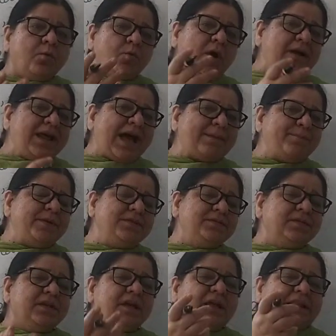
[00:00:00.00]
what
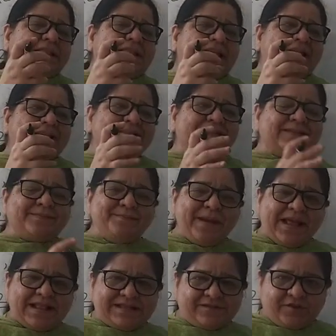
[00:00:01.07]
happens? Their
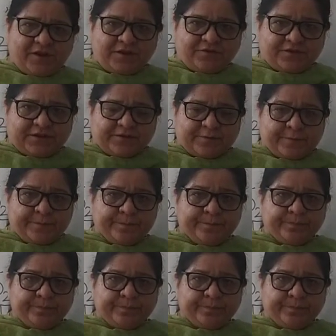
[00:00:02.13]
smell changes.